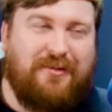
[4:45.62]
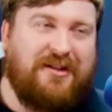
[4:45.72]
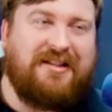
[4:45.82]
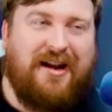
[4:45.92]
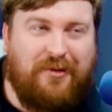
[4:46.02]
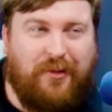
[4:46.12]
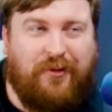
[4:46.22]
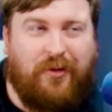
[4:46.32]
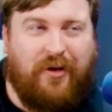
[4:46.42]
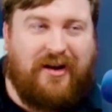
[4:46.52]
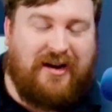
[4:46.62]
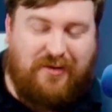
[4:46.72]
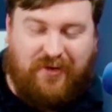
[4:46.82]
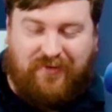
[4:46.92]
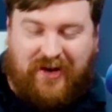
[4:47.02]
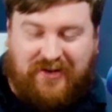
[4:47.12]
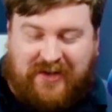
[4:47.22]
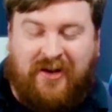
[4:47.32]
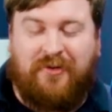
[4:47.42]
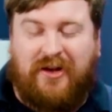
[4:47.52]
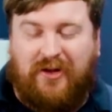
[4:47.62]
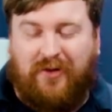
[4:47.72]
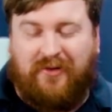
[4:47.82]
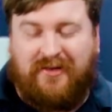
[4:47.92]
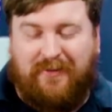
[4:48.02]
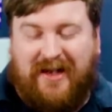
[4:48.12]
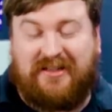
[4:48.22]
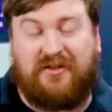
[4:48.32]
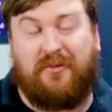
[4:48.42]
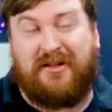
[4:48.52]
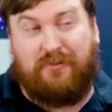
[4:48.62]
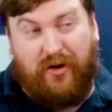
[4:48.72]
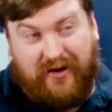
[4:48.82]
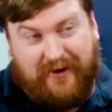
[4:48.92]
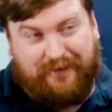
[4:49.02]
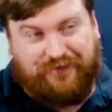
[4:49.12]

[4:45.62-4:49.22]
about this camera before in a number of videos. I'm going to read you the passage from his book.